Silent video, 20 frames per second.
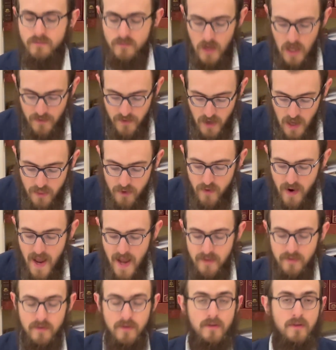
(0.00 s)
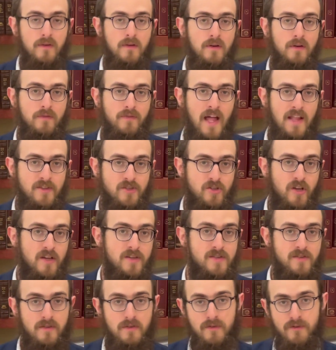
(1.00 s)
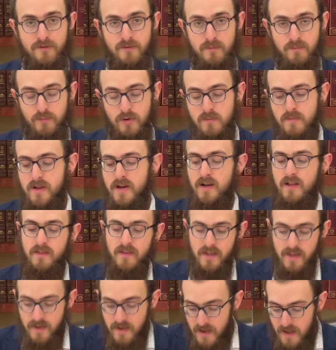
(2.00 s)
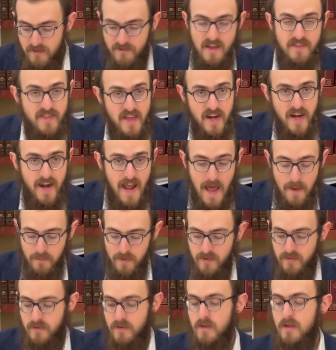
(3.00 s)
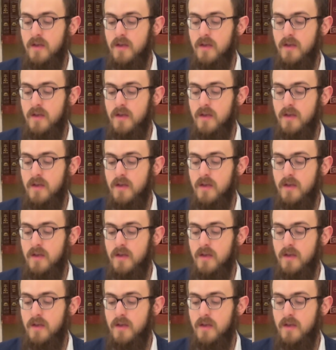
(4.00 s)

On the other hand, that's just permitted in the event that it happened.